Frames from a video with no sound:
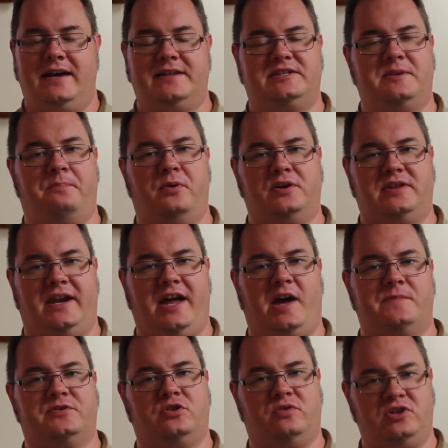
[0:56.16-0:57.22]
It's a book that
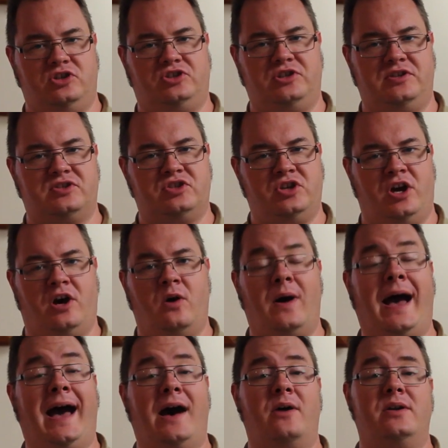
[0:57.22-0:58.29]
helps Christians know
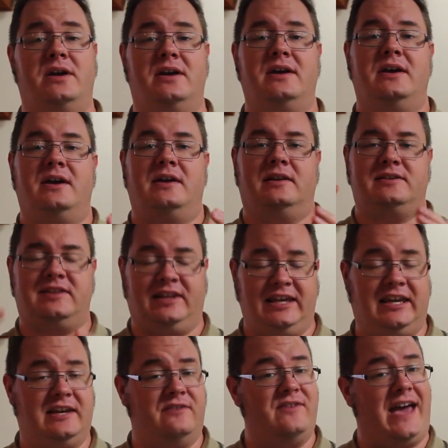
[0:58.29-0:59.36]
how to
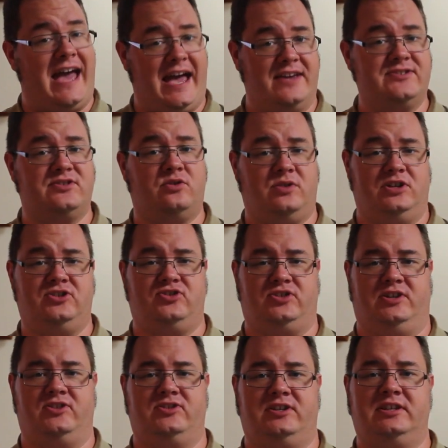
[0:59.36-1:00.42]
live as
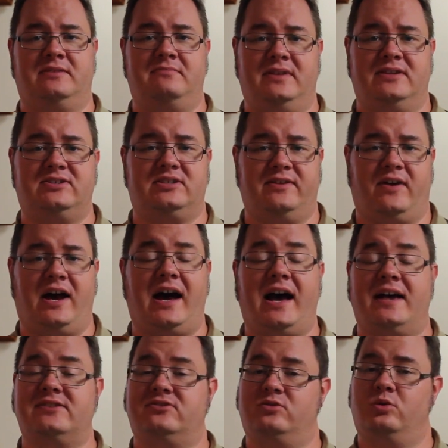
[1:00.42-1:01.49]
Christians in the midst of a
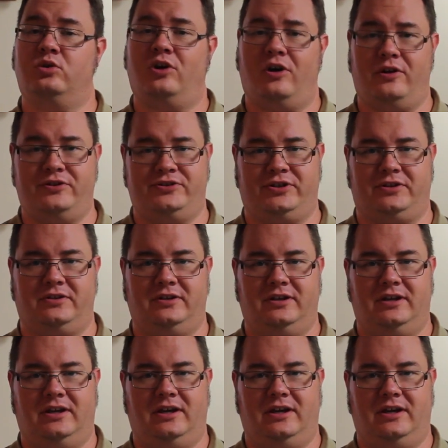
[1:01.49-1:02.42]
hostile culture.